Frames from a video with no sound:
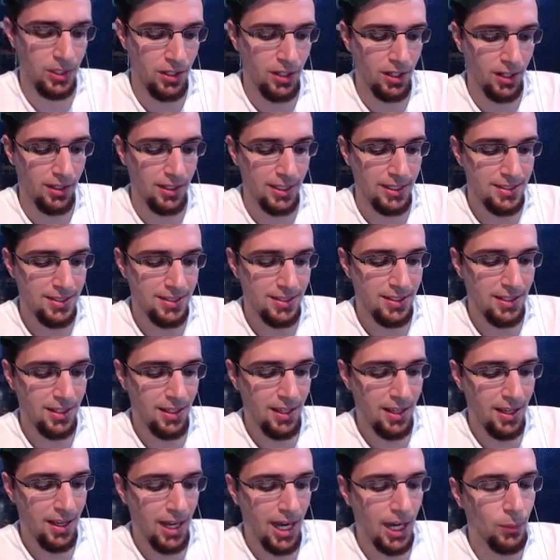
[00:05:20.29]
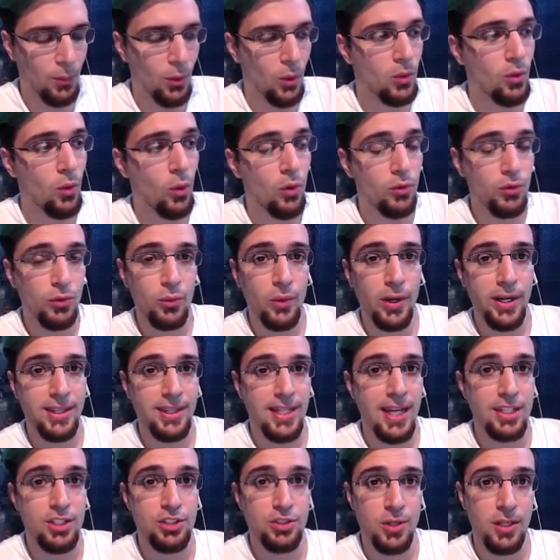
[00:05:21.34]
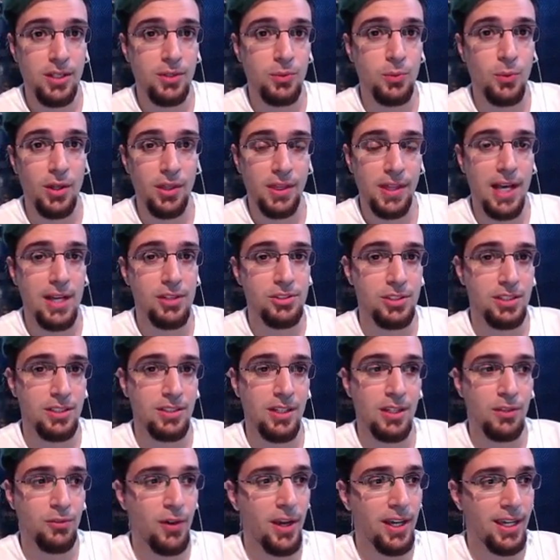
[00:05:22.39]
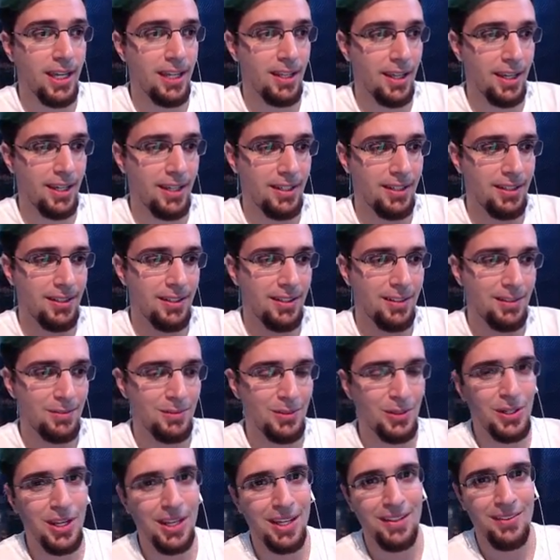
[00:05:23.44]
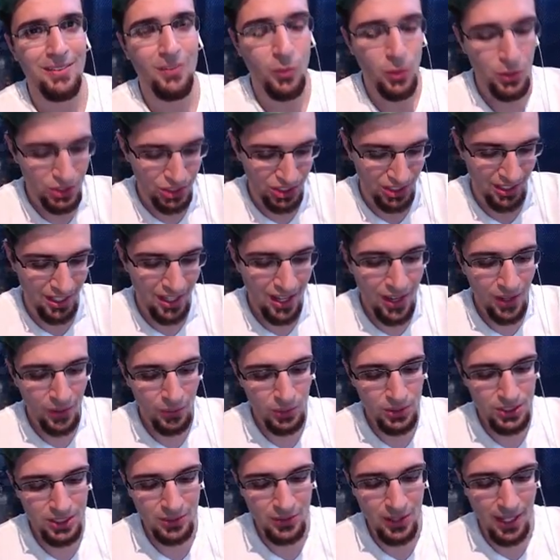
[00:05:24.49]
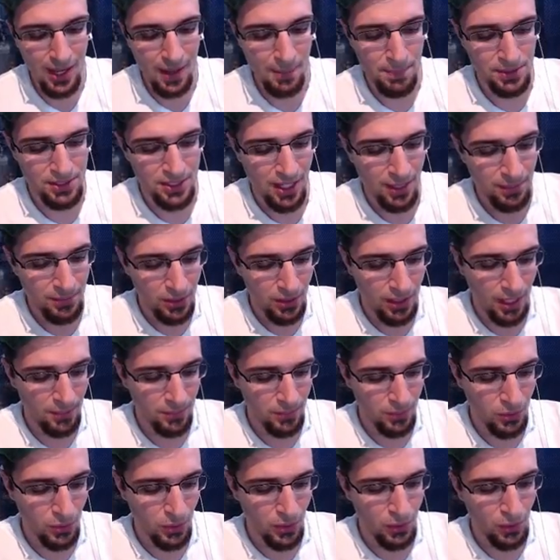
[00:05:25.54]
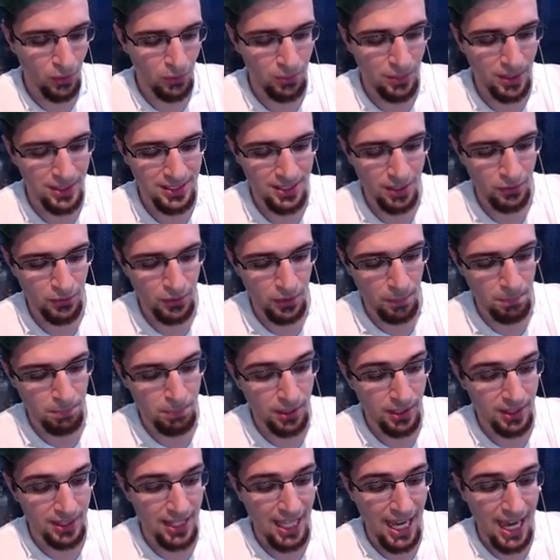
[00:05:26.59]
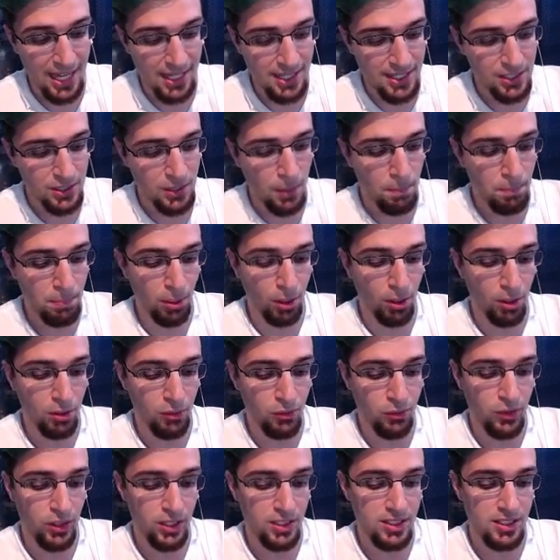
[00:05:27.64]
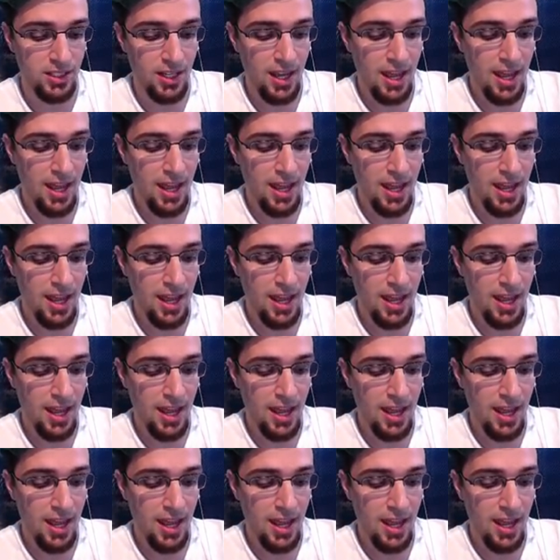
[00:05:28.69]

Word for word: call it? I won't overwrite that strength 1000. If I get like, okay, we'll see. We'll see what happens. I'm, I'm going over myself here. But that is a perfect